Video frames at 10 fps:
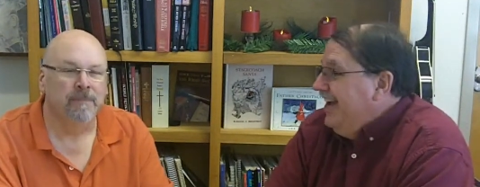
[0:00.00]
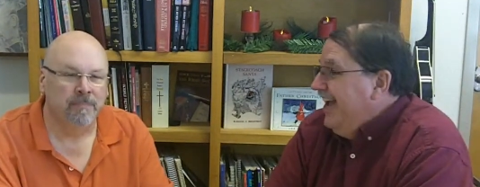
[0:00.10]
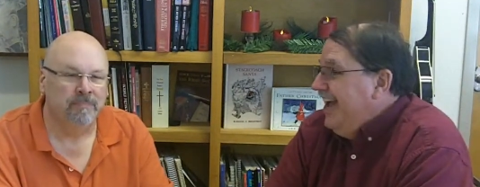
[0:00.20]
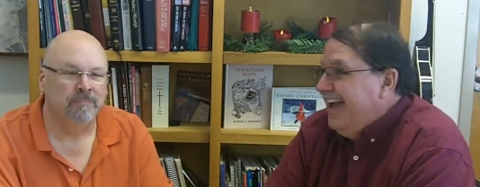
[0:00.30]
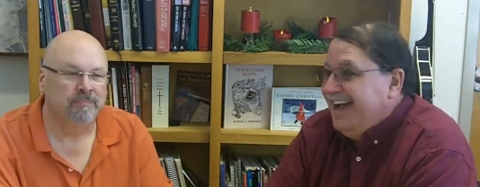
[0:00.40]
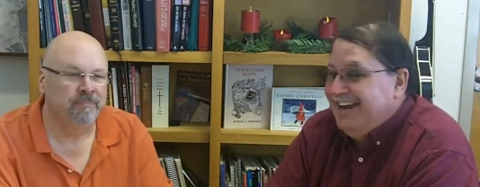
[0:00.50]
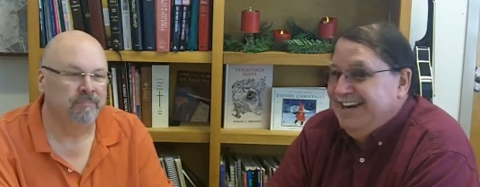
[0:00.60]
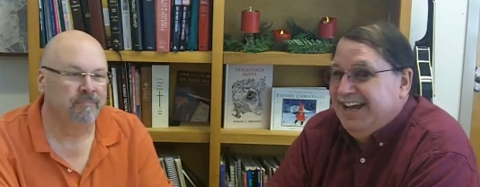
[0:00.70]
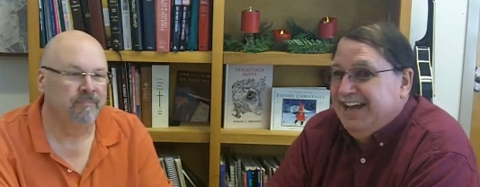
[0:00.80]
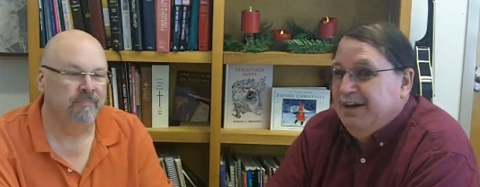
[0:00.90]
Speaker 1: And
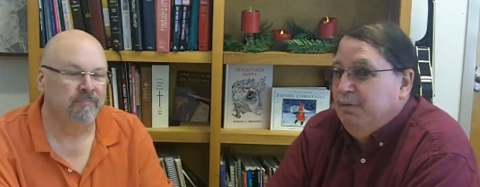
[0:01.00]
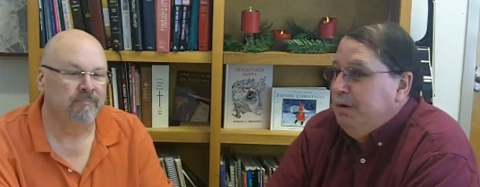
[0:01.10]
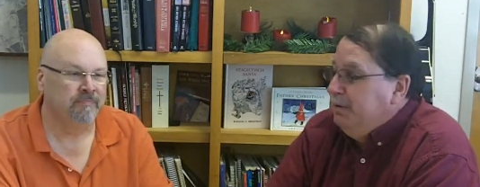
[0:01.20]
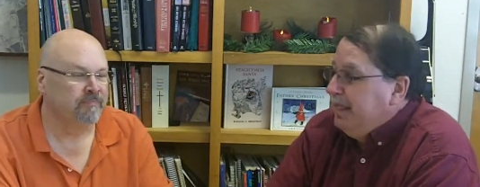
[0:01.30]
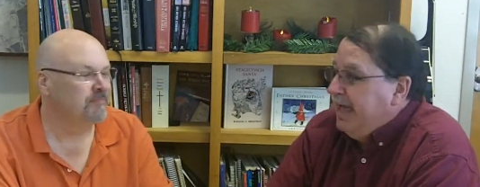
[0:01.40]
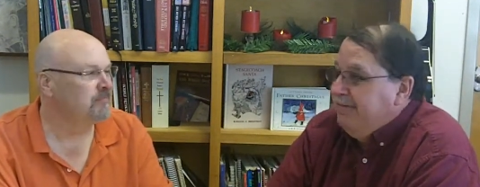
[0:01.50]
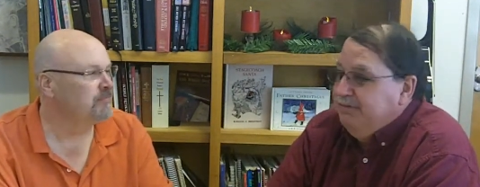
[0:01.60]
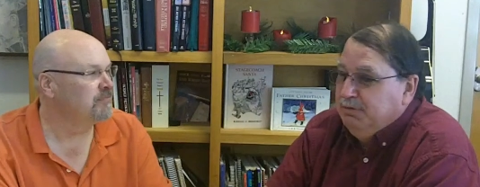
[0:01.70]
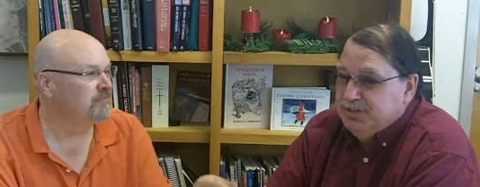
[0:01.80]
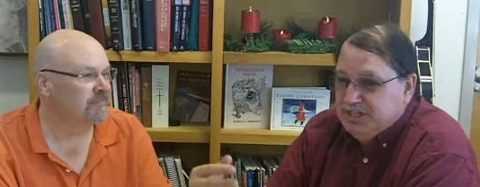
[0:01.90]
uh, we will have
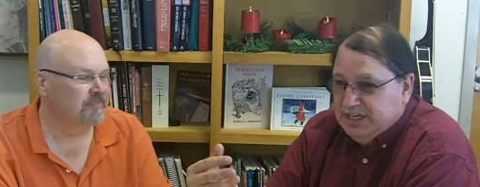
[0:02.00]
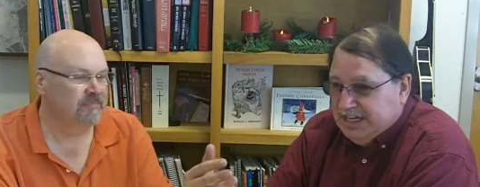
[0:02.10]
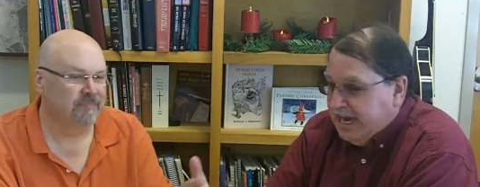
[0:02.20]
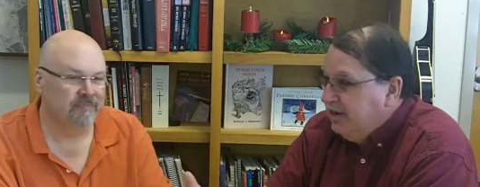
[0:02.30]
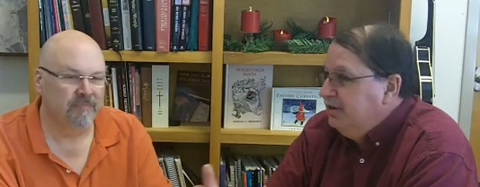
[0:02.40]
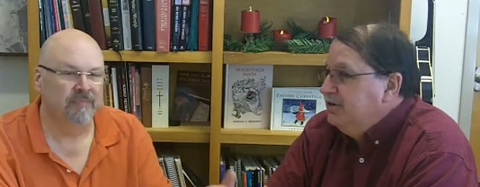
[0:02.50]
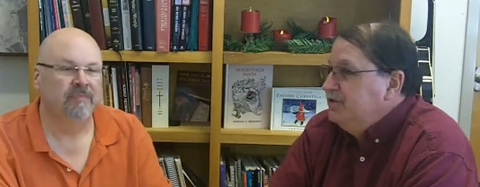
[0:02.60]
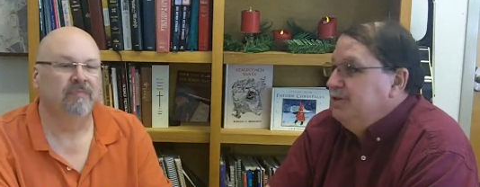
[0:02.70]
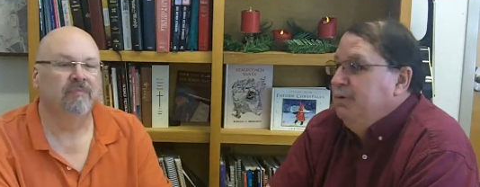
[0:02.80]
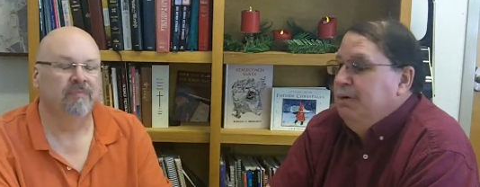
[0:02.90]
we'll sing
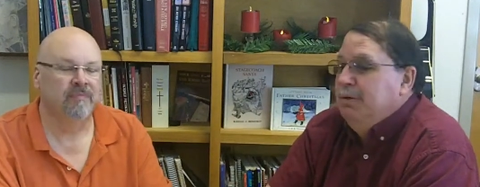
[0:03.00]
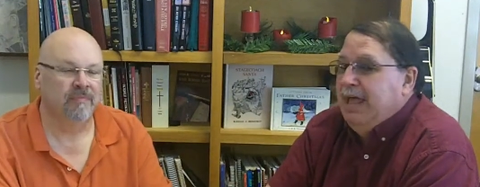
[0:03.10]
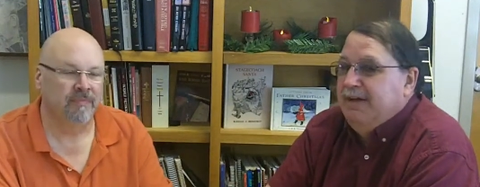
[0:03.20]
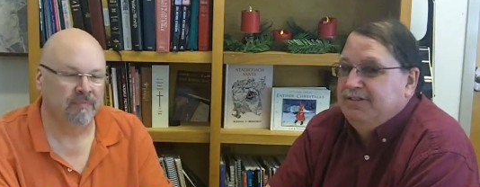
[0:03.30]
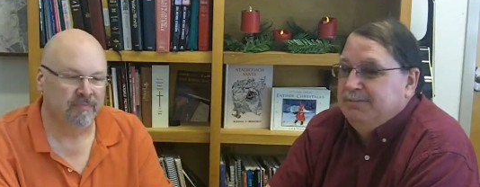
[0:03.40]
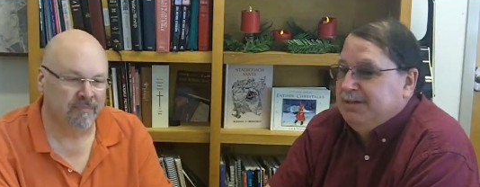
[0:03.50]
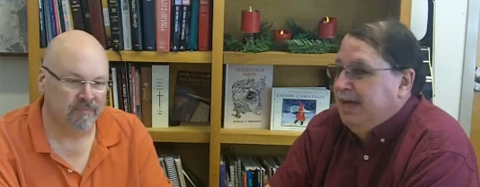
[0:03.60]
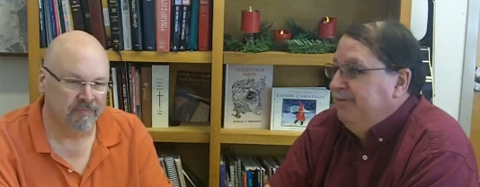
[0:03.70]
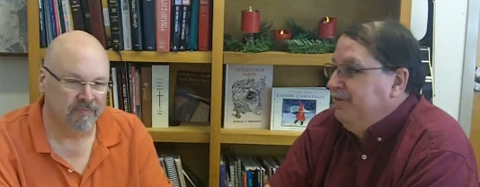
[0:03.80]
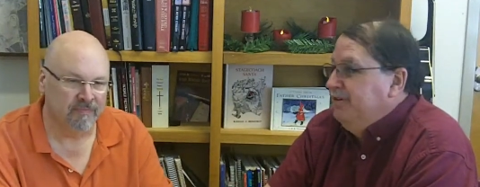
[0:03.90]
carols. We will have some
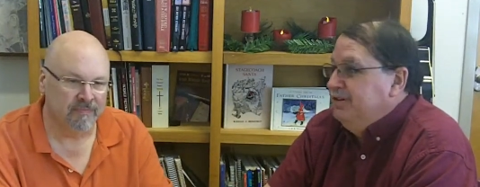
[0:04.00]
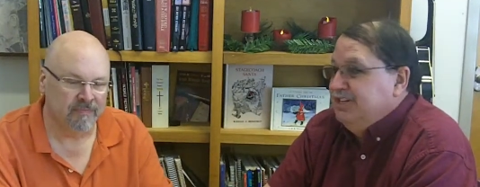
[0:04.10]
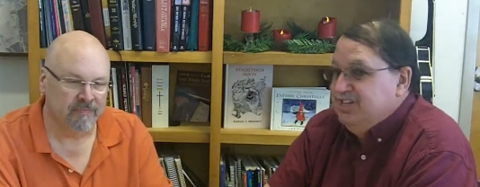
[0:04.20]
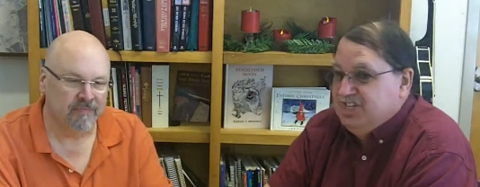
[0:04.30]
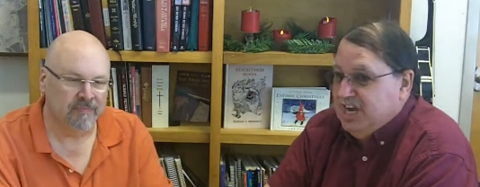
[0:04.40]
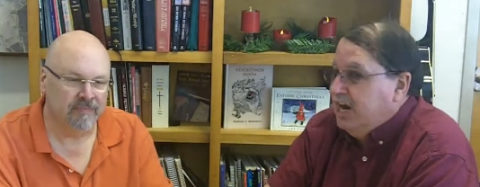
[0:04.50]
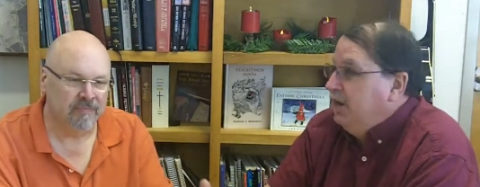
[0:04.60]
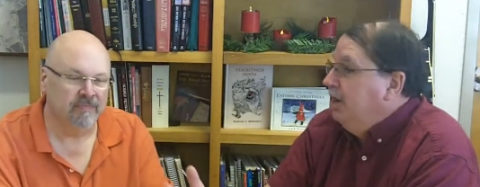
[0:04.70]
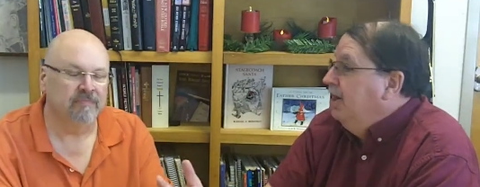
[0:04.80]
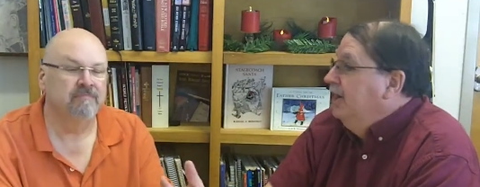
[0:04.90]
time for you to
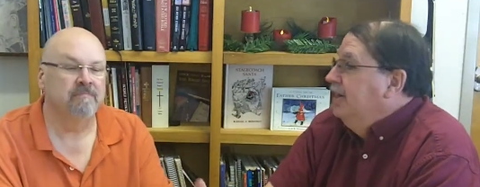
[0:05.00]
share